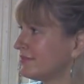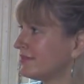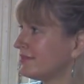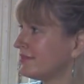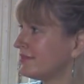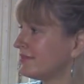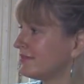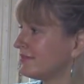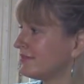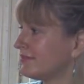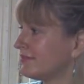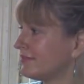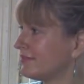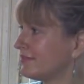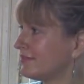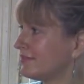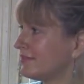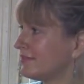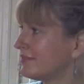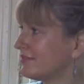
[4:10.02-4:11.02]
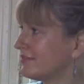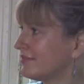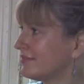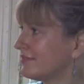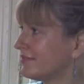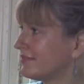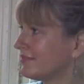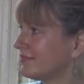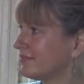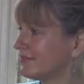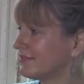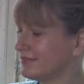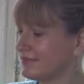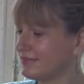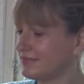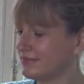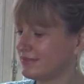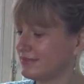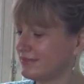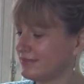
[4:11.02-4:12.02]

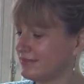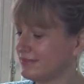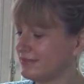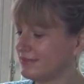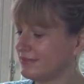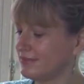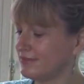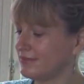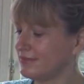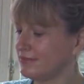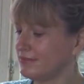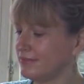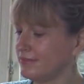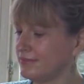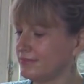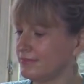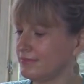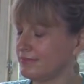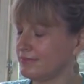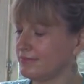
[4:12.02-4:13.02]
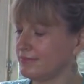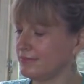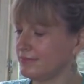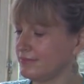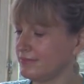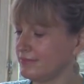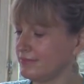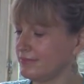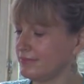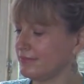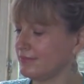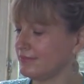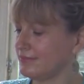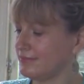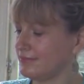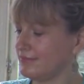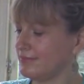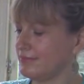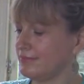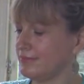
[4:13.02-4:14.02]

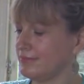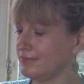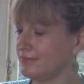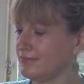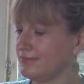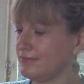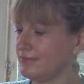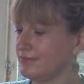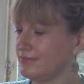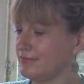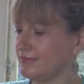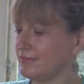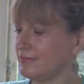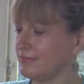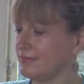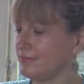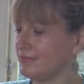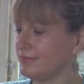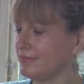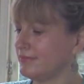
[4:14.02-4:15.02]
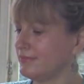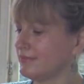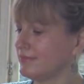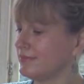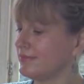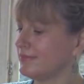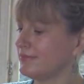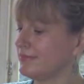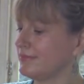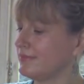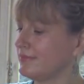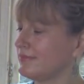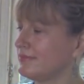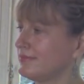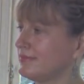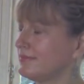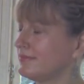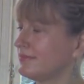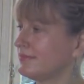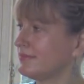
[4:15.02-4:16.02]

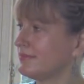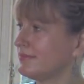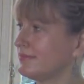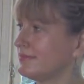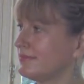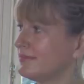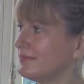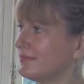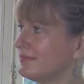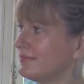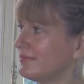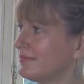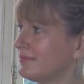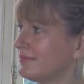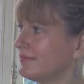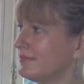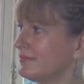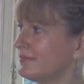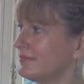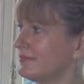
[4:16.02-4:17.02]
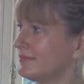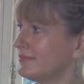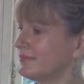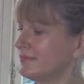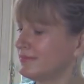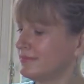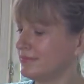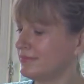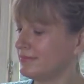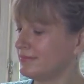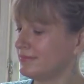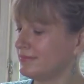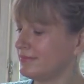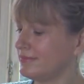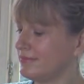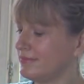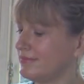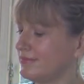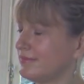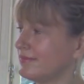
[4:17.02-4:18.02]

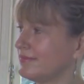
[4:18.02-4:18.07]
This person isn't speaking.